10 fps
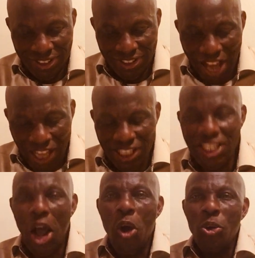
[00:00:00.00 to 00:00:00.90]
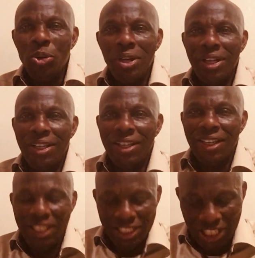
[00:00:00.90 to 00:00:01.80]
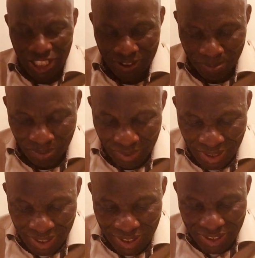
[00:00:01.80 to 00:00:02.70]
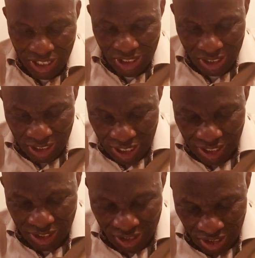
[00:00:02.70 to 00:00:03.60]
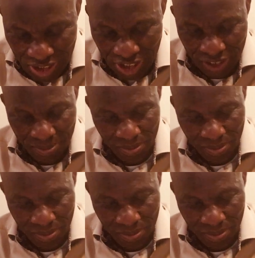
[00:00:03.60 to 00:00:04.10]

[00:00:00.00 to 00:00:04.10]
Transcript: Lot now is in the sin city.